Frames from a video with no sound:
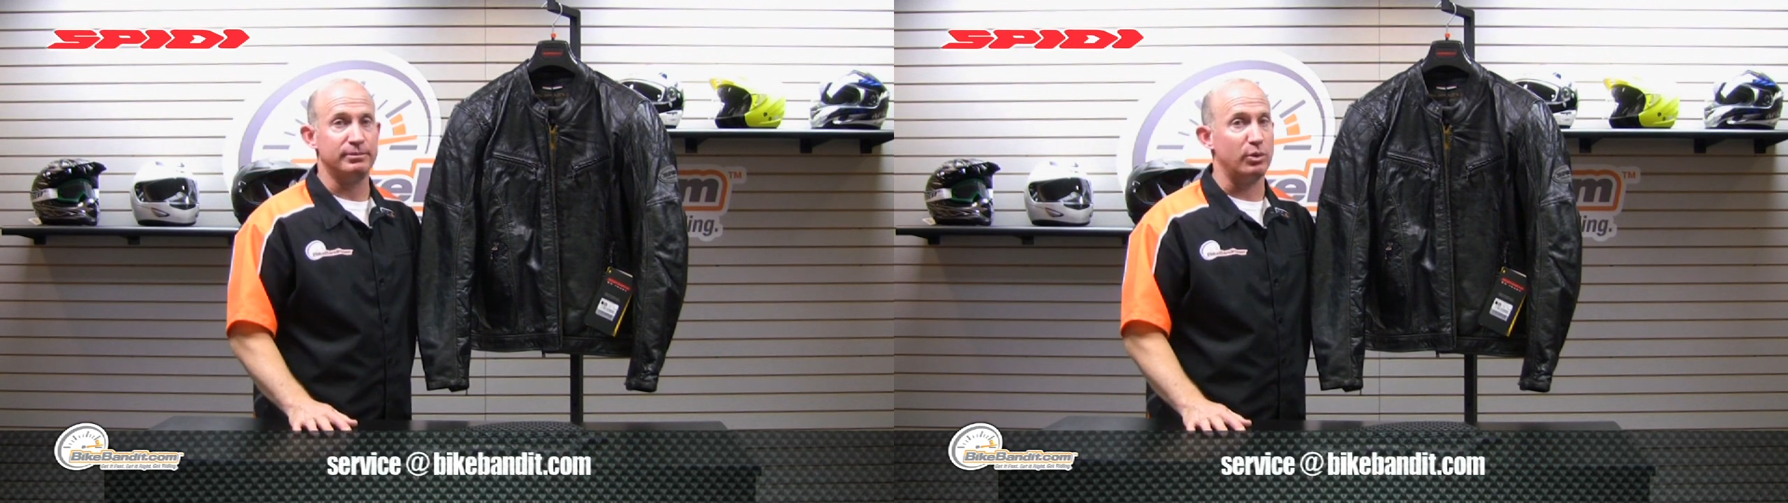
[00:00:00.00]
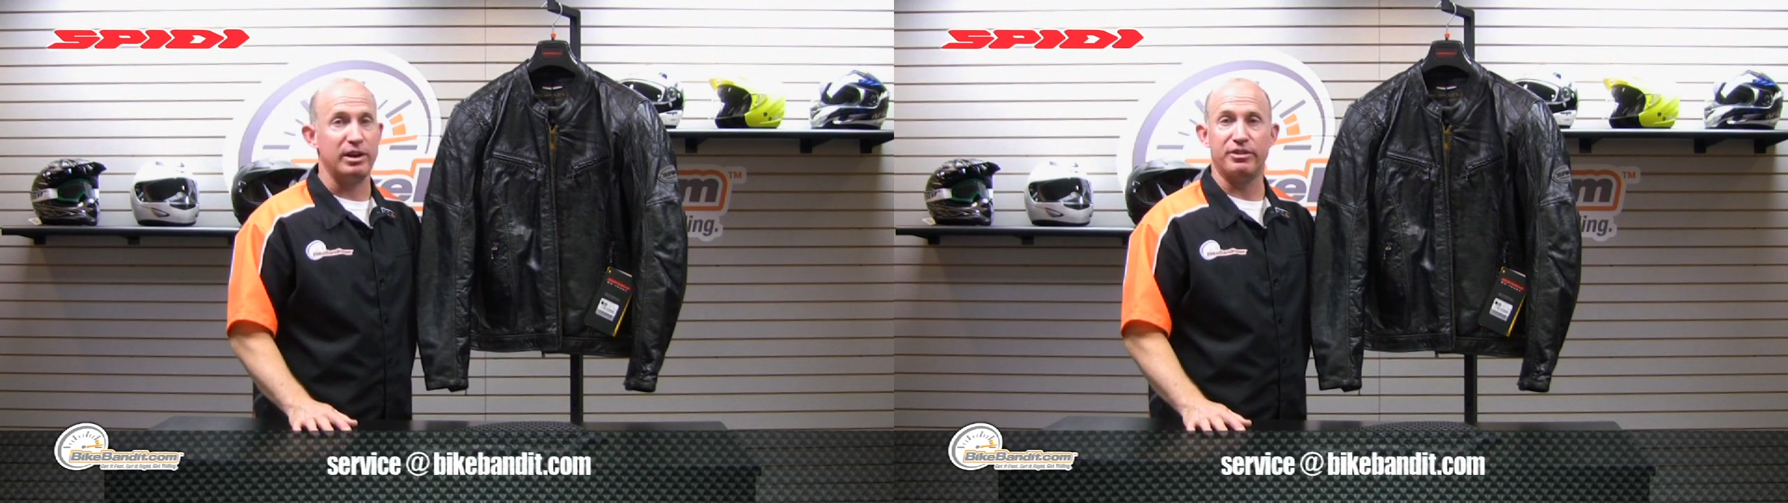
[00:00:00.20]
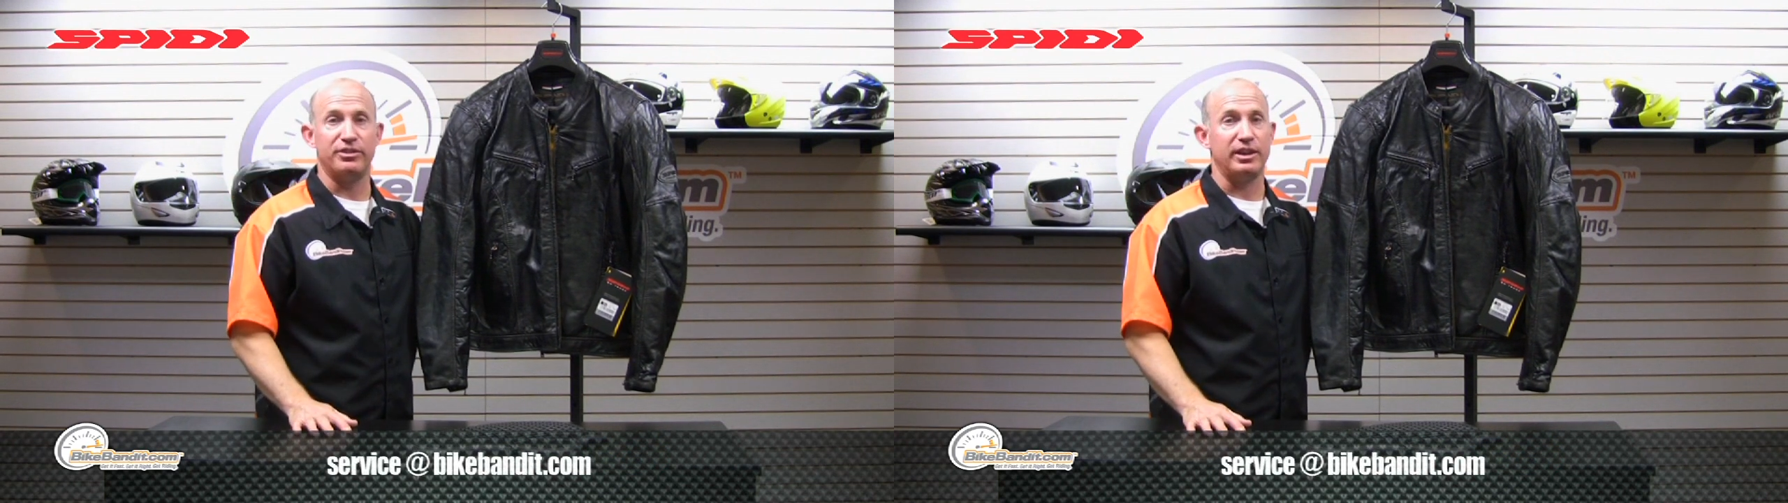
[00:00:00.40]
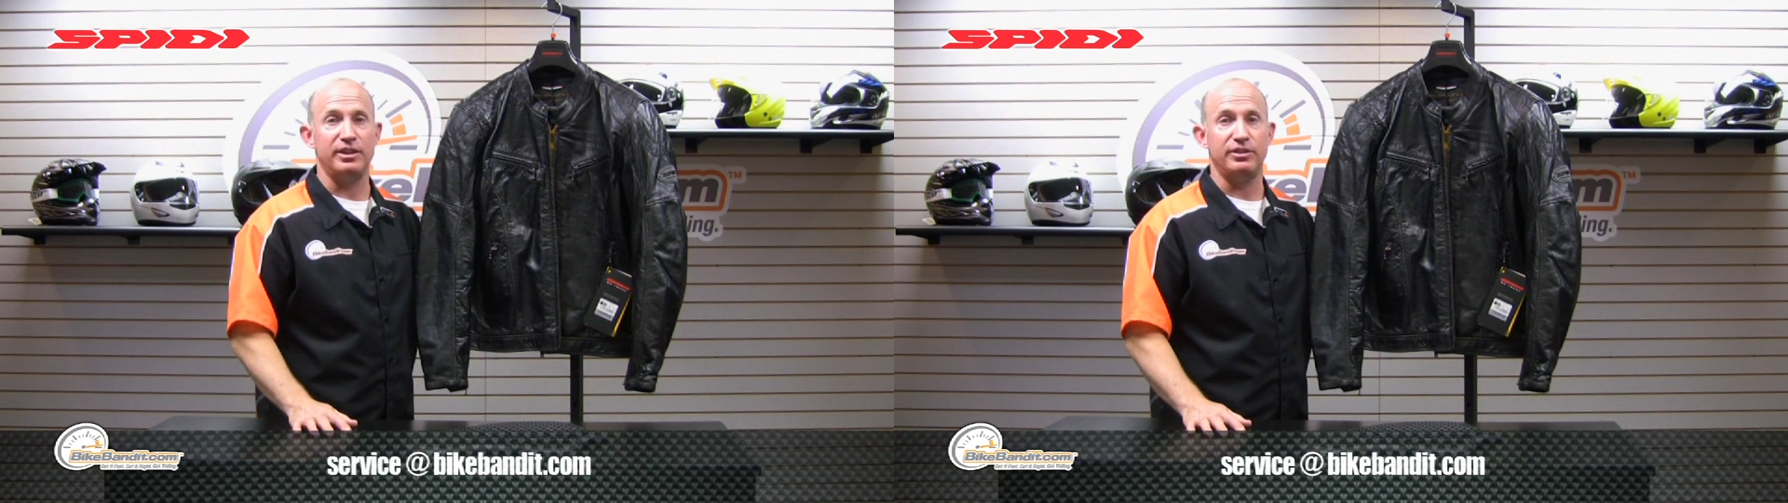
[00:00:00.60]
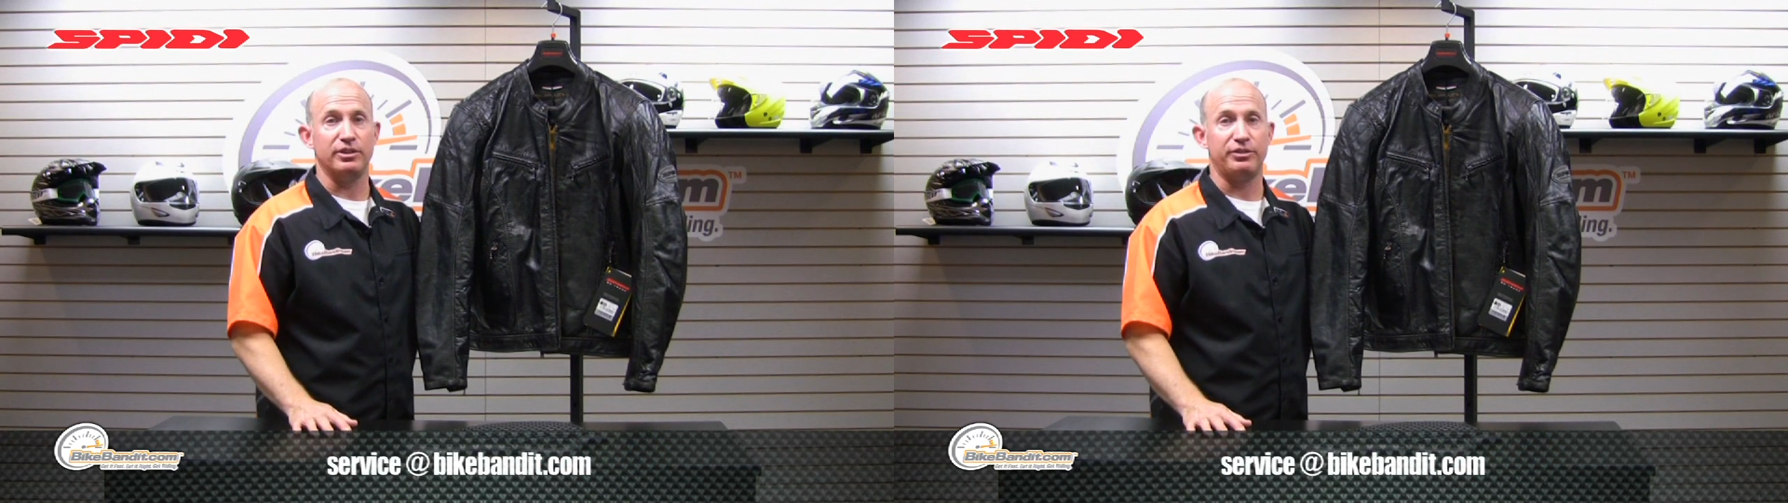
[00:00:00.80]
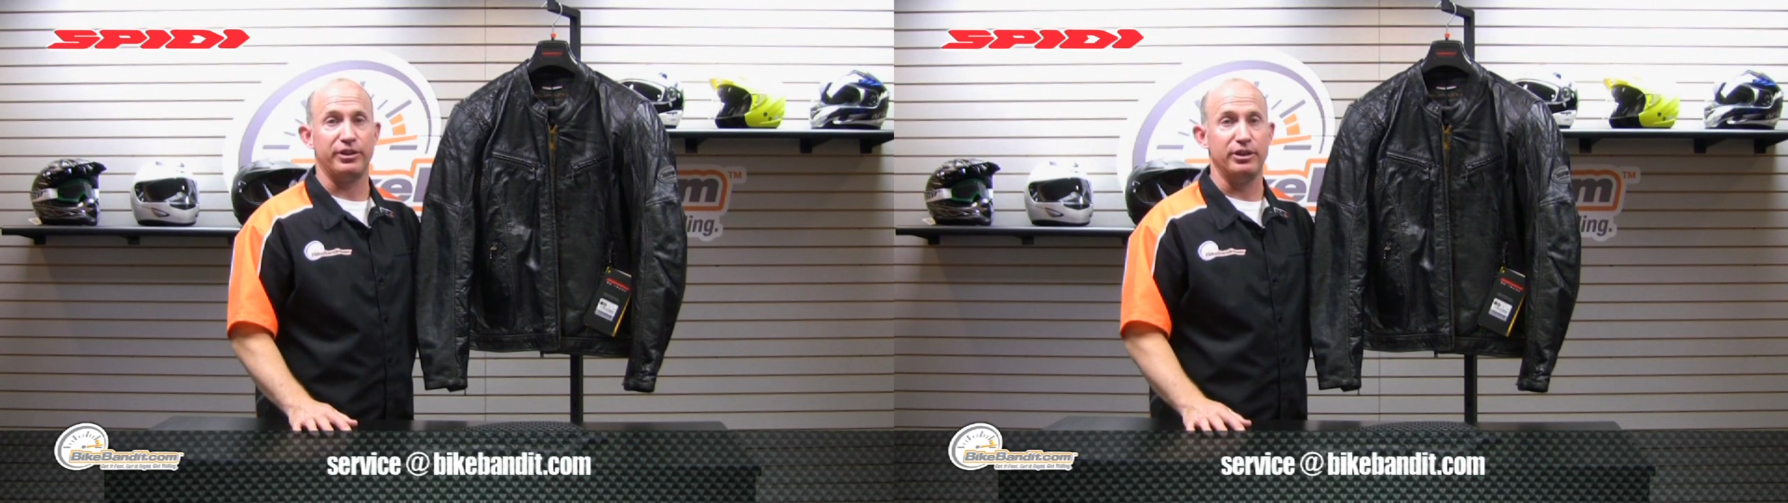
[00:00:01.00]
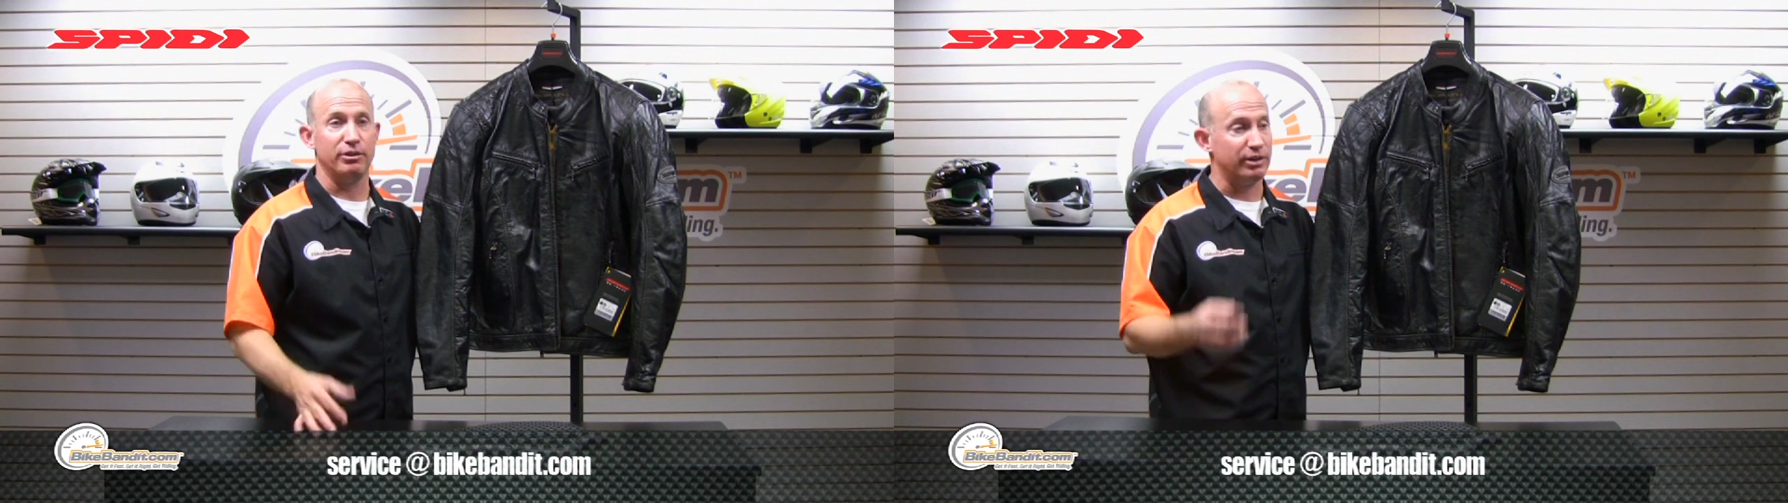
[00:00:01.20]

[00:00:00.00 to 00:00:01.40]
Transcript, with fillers: whatever's the easiest for you,